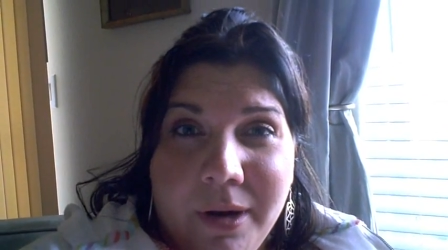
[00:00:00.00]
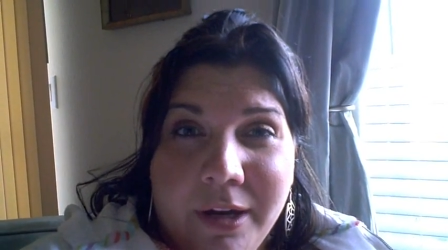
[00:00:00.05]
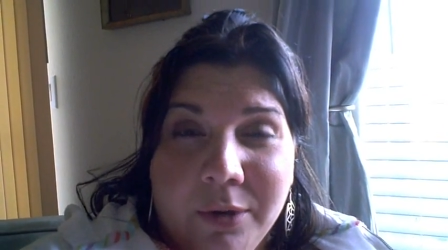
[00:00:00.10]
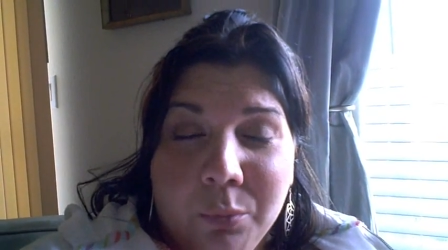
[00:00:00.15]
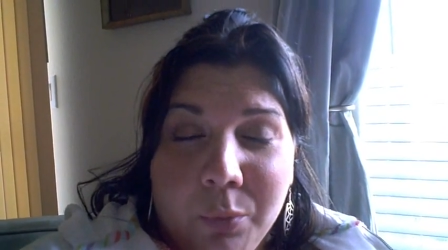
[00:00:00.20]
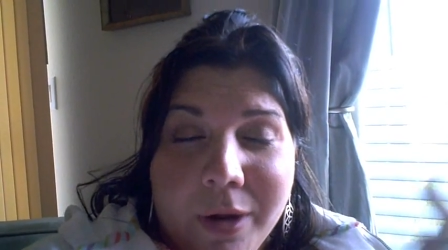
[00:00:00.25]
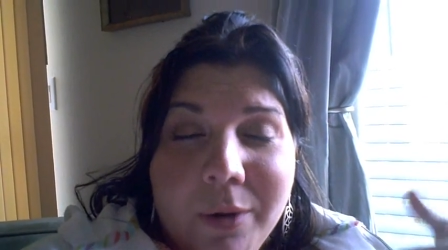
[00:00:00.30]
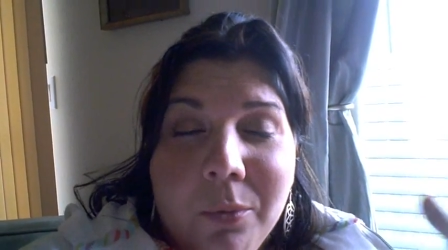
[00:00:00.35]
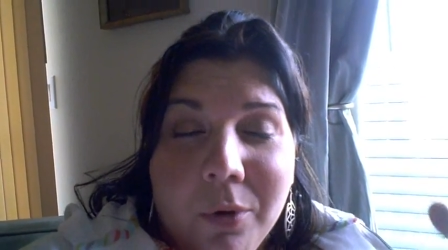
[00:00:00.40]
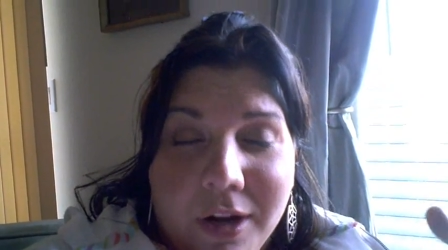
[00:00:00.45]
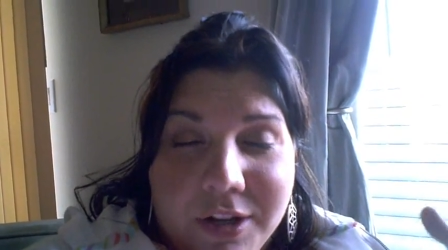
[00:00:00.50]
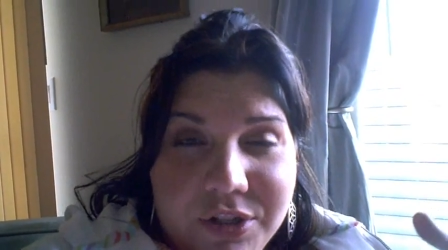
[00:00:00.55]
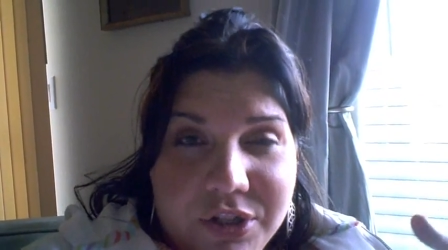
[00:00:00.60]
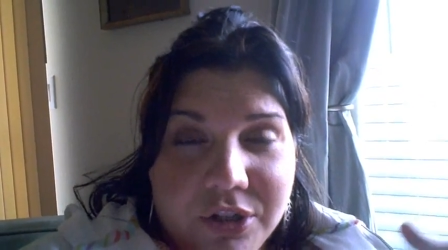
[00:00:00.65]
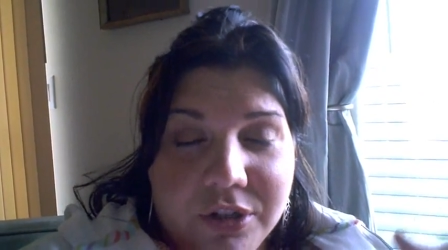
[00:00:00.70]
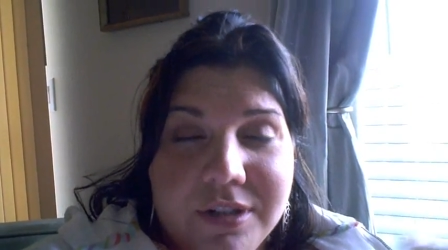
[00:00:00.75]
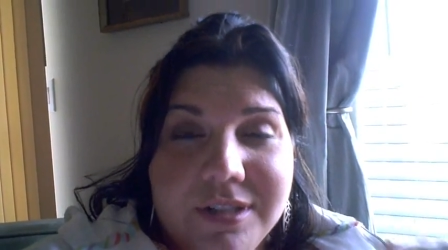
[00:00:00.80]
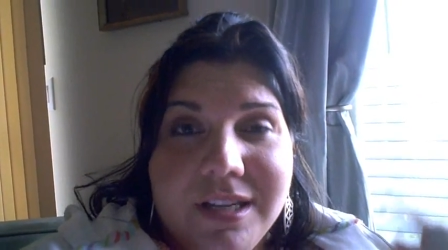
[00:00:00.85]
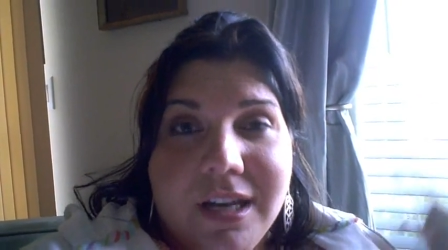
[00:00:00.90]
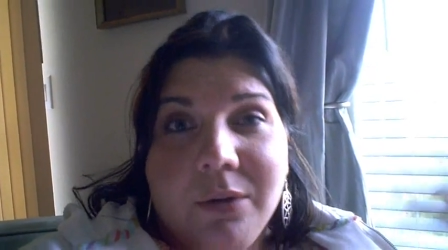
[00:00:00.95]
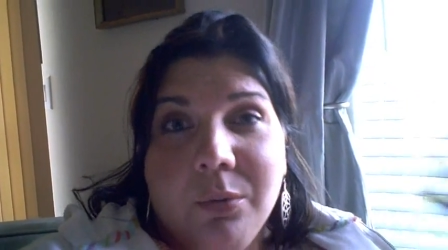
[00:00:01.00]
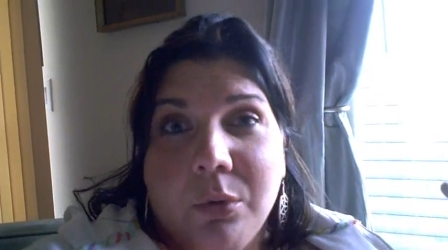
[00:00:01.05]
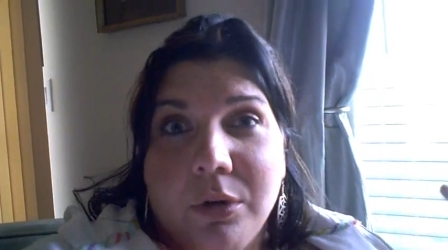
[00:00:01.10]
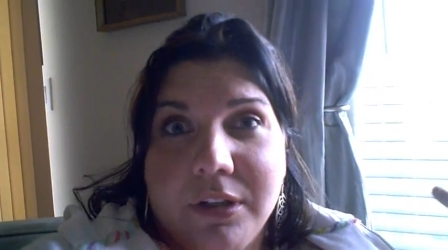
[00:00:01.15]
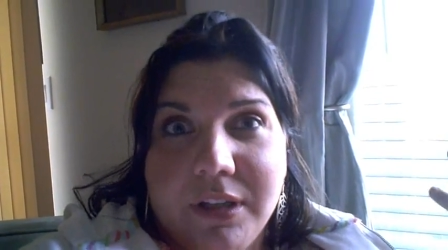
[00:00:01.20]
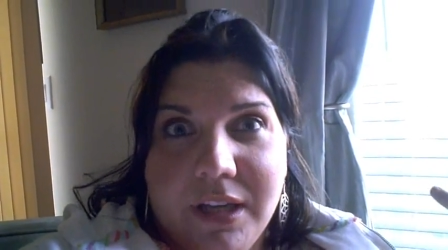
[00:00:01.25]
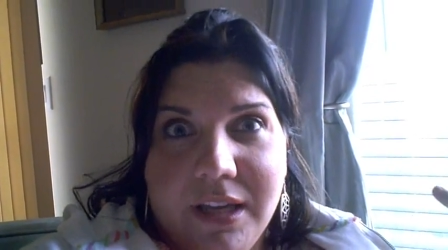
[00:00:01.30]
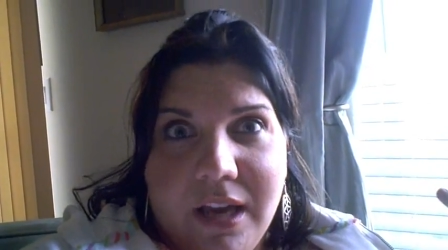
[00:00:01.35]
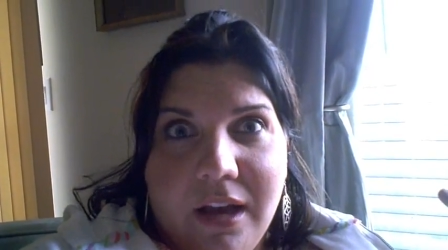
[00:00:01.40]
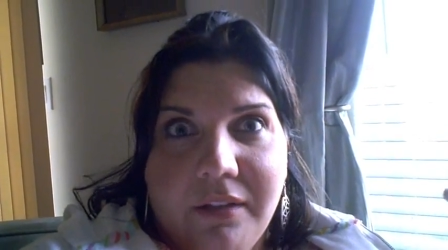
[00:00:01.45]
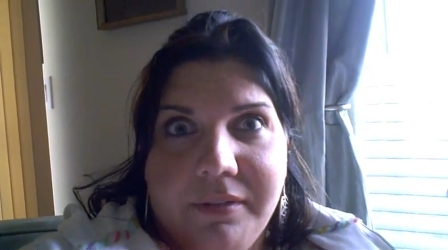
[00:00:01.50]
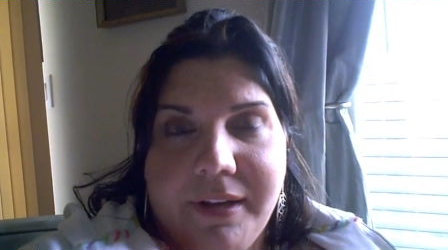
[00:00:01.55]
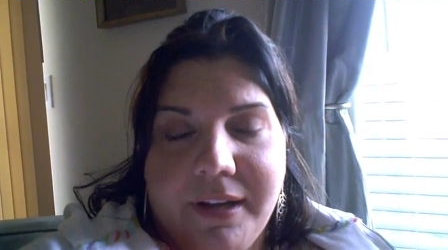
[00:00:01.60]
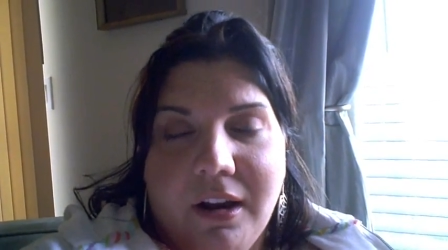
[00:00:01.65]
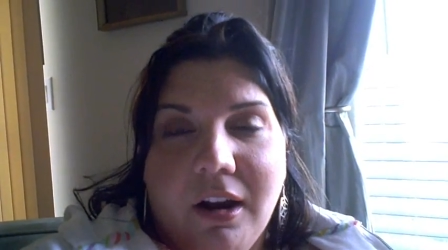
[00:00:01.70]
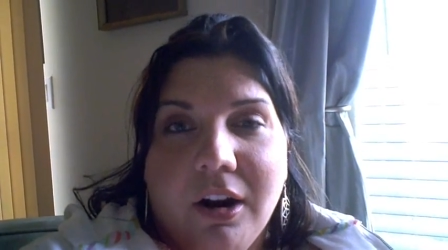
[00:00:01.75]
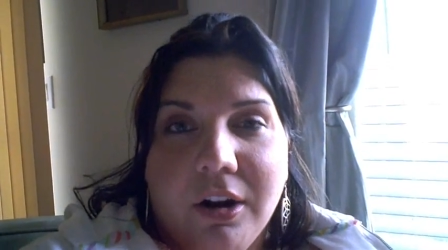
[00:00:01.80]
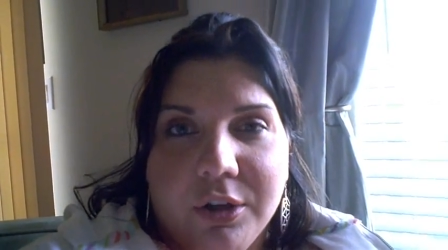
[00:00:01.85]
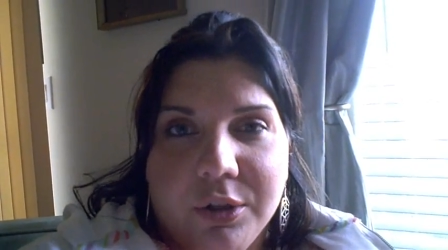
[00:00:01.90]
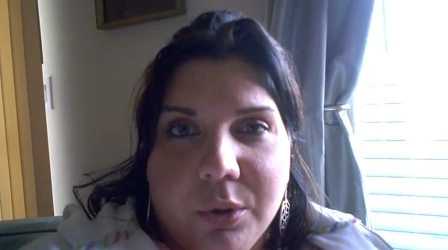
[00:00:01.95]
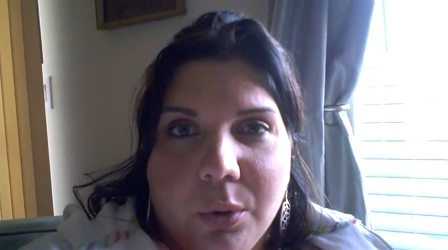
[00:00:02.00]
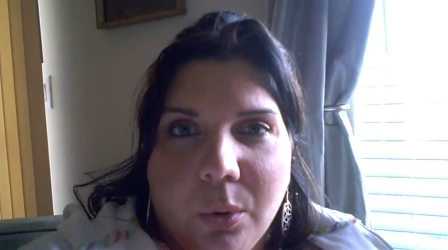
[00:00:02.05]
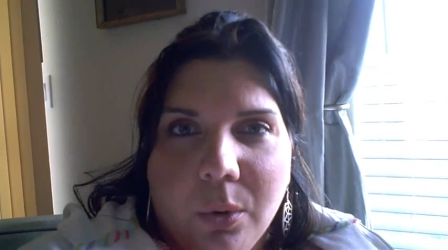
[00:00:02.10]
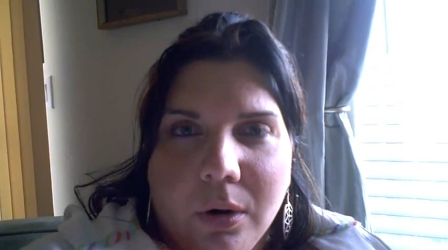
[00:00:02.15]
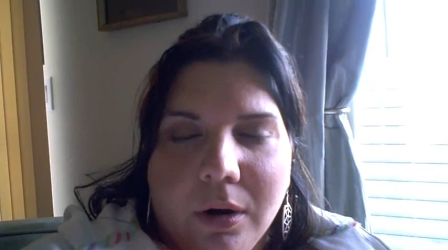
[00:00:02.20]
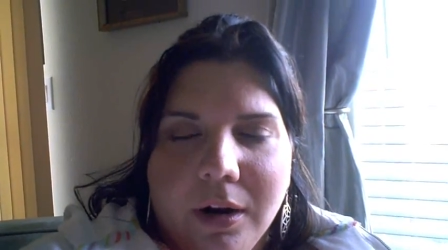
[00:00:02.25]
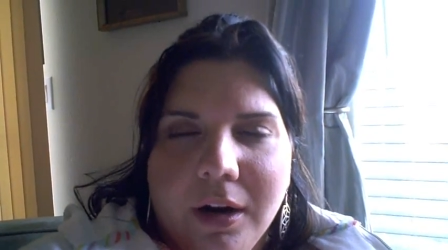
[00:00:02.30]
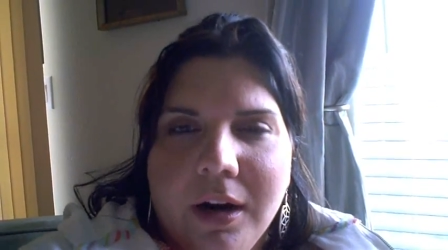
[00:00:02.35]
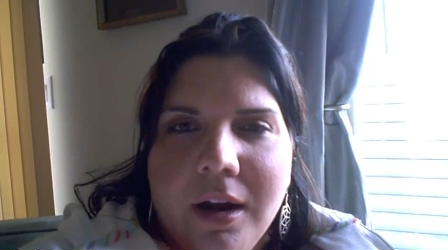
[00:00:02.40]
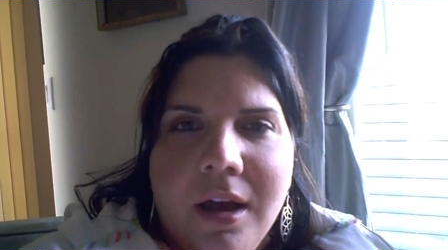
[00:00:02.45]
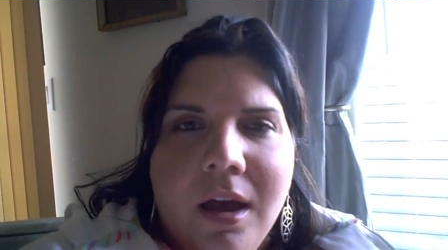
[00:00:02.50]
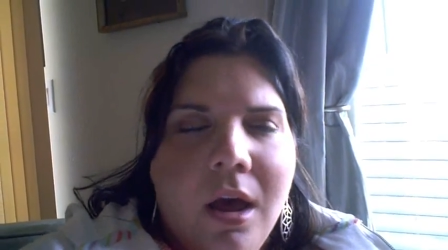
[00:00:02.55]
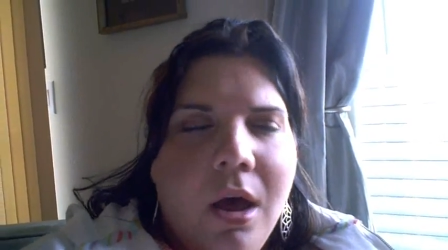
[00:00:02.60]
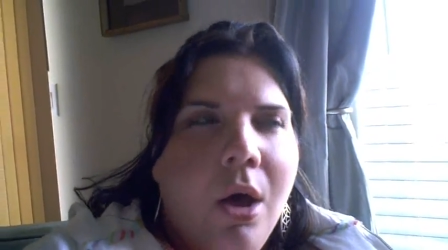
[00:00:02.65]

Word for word: um, weight Watchers and working out like hardcore?